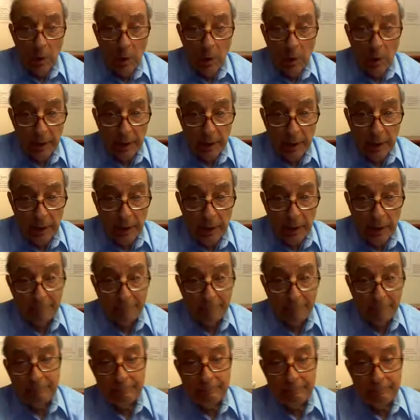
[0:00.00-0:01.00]
that
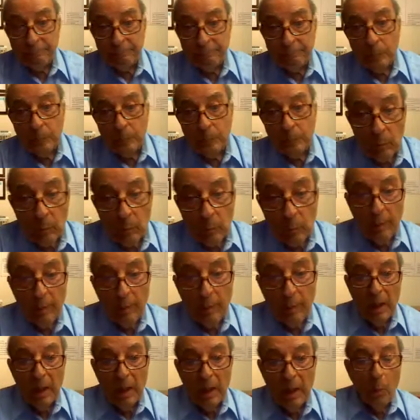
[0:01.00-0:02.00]
there are
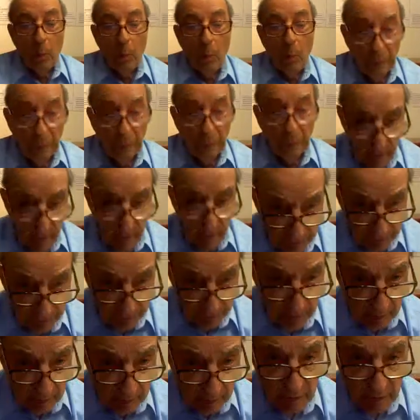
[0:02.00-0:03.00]
numerous